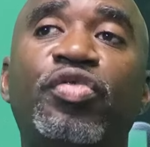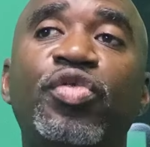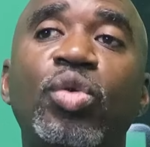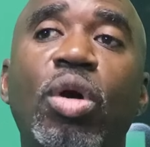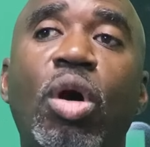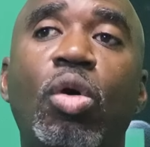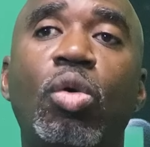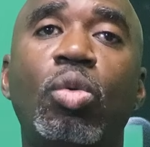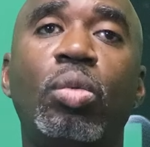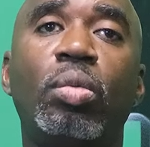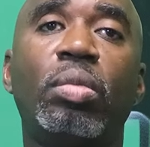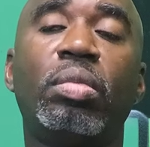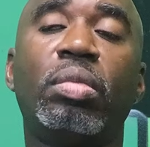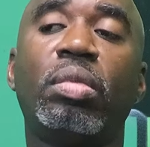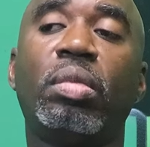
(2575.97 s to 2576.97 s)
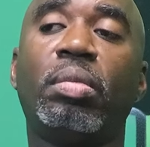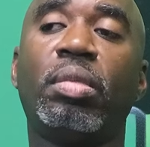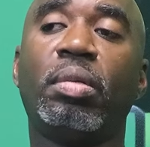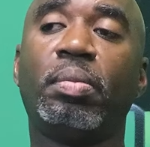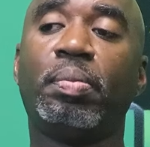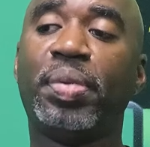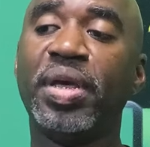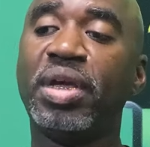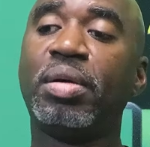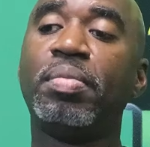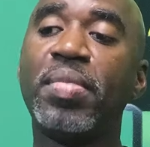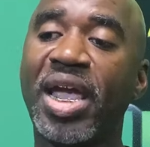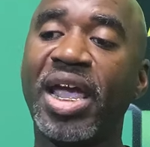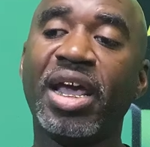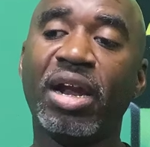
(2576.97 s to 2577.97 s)
if you go
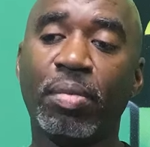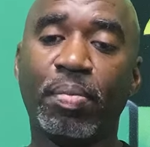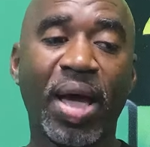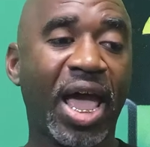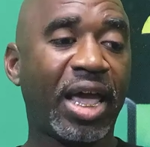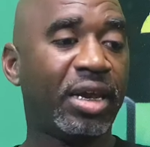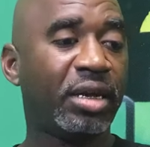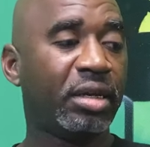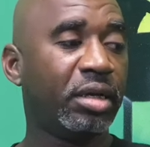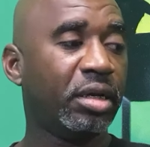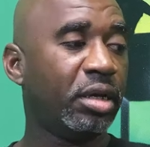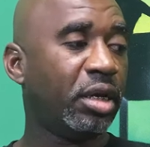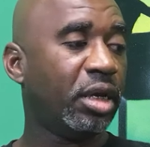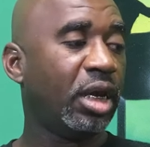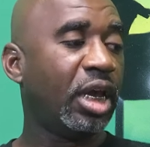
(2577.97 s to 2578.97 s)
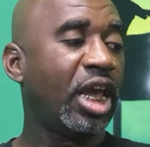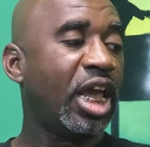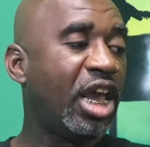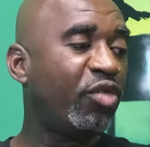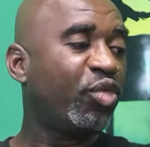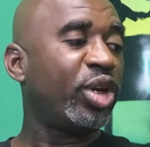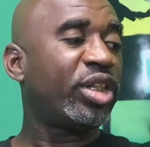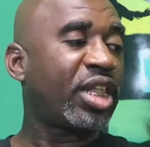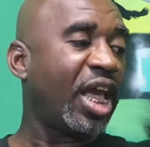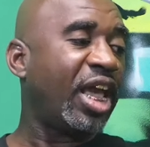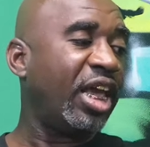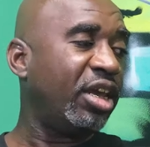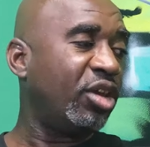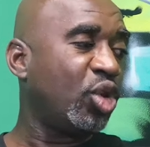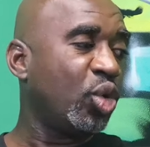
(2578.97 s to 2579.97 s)
be a man about
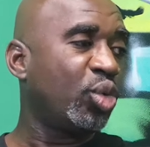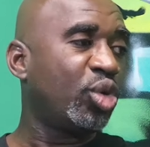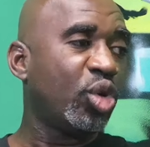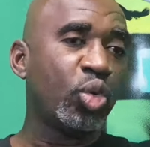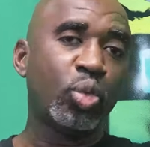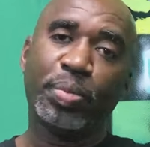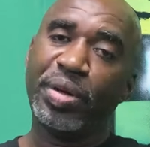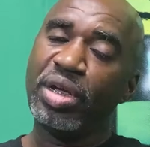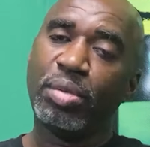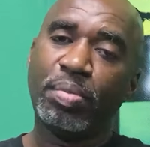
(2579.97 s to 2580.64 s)
everything you do,